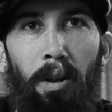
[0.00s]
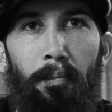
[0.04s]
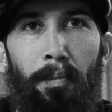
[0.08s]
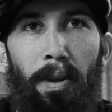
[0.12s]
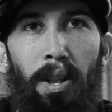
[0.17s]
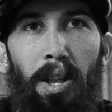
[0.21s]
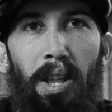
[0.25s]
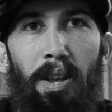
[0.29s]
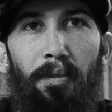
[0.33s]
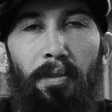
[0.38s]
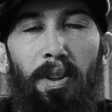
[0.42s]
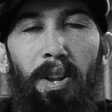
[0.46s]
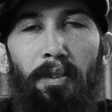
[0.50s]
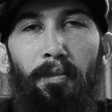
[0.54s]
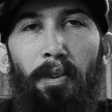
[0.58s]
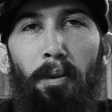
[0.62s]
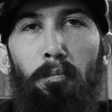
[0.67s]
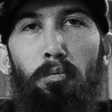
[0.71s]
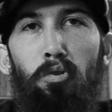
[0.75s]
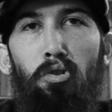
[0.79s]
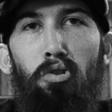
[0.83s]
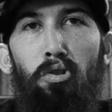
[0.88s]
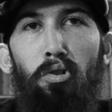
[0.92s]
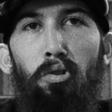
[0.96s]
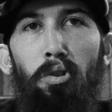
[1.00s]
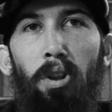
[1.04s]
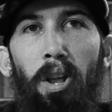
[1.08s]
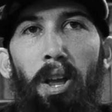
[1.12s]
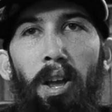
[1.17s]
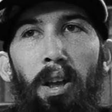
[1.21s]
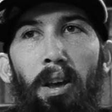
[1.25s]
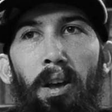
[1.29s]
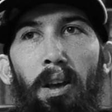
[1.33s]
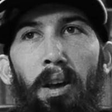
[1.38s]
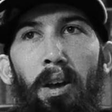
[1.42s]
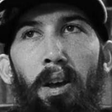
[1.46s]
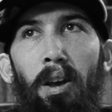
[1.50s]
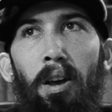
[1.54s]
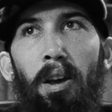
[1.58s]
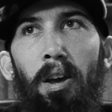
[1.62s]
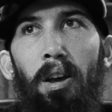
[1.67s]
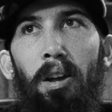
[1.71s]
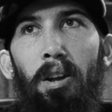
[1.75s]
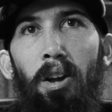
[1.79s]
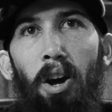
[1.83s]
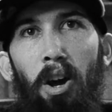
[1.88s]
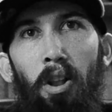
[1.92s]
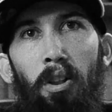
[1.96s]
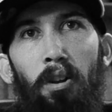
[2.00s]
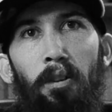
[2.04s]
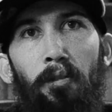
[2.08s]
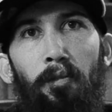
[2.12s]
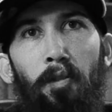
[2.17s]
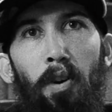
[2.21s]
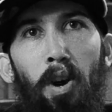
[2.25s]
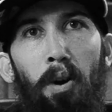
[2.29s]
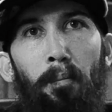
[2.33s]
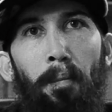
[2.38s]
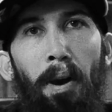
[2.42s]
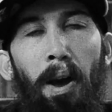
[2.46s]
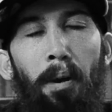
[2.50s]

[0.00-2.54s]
I mean, even if I'm shooting color film,